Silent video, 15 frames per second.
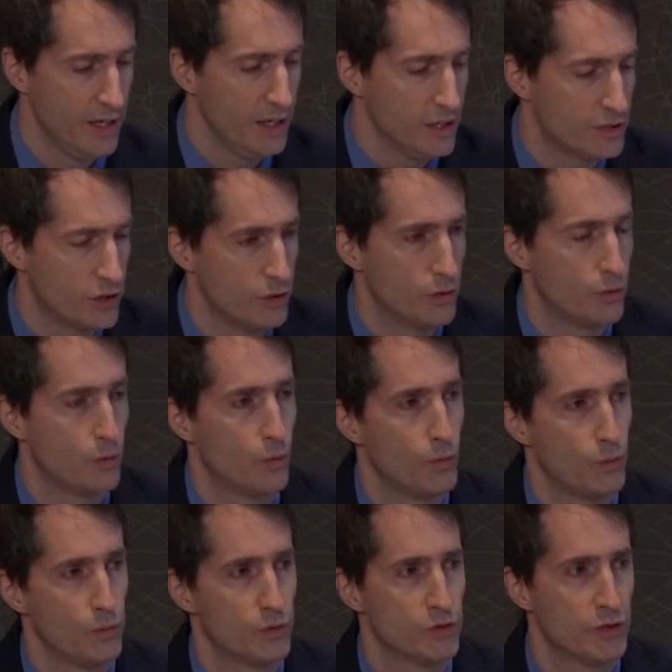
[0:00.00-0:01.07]
So,
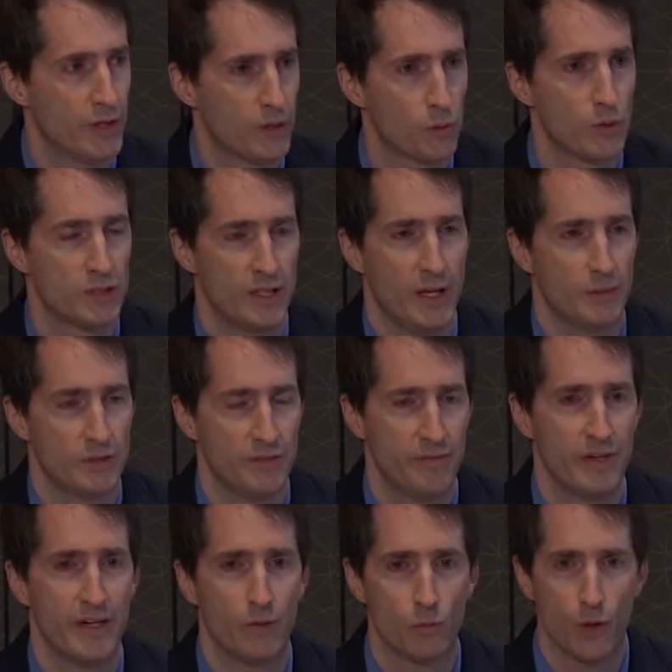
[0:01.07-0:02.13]
so there was that was a
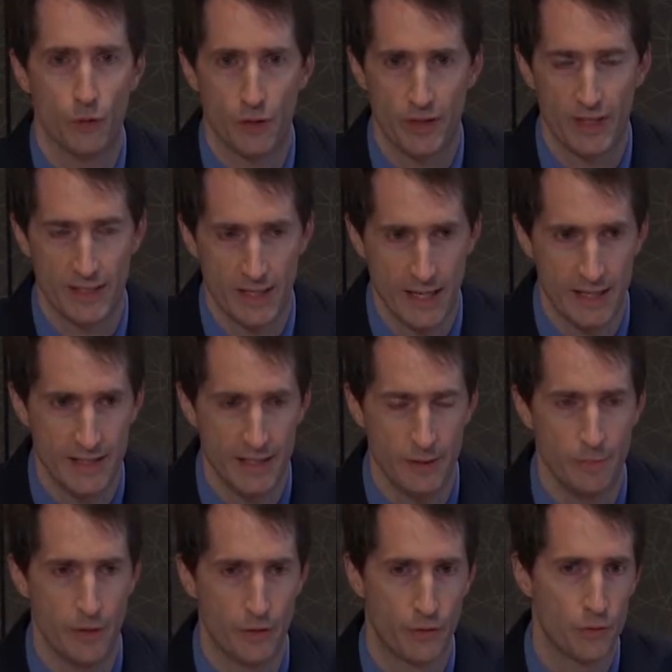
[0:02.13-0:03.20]
very rote thing that I did,
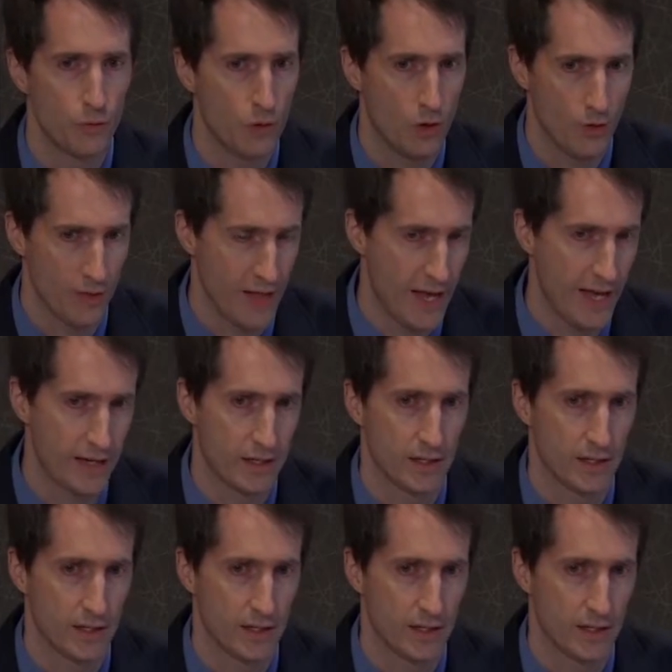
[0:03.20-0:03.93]
but through all that,